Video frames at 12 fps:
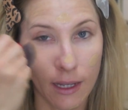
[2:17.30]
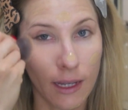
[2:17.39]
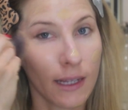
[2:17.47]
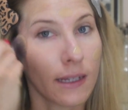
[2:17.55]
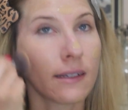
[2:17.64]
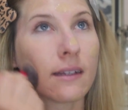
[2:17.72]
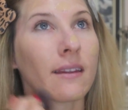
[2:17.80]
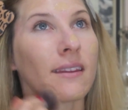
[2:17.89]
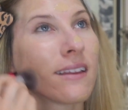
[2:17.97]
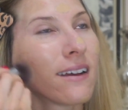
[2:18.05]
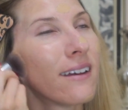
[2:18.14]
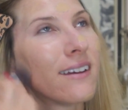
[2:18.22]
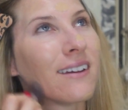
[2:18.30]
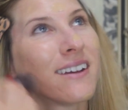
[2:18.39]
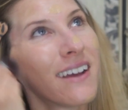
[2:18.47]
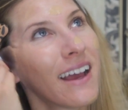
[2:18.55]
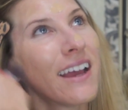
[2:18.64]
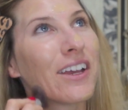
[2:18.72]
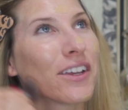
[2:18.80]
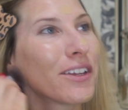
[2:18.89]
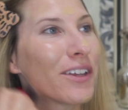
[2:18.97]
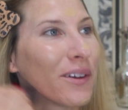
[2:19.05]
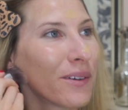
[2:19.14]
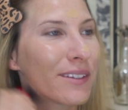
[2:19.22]
And
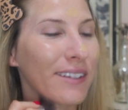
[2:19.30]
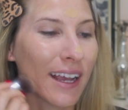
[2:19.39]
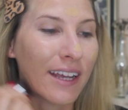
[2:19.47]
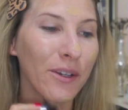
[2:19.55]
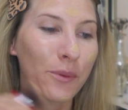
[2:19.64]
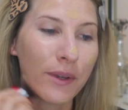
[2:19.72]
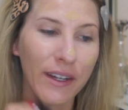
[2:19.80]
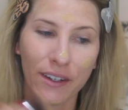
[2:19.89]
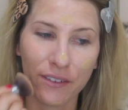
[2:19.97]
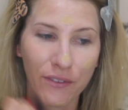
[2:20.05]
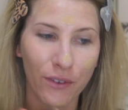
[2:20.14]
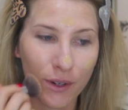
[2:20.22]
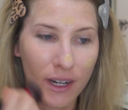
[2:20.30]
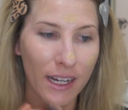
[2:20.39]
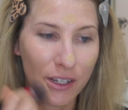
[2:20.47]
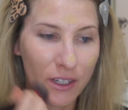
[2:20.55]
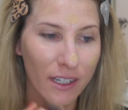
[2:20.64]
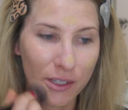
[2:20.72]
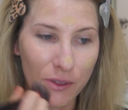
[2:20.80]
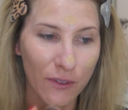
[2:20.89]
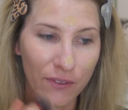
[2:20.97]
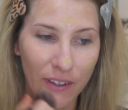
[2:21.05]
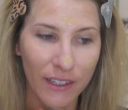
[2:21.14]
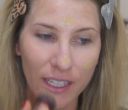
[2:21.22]
it's kind of weird for a
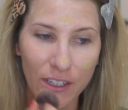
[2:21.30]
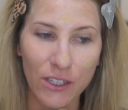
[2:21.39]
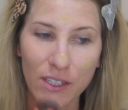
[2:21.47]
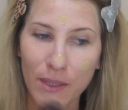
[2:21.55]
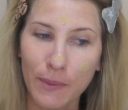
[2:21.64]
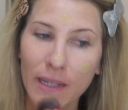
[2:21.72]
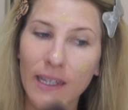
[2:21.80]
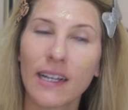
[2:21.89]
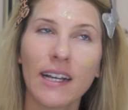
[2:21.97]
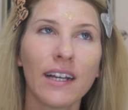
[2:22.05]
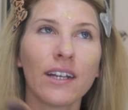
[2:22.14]
drugstore foundation to be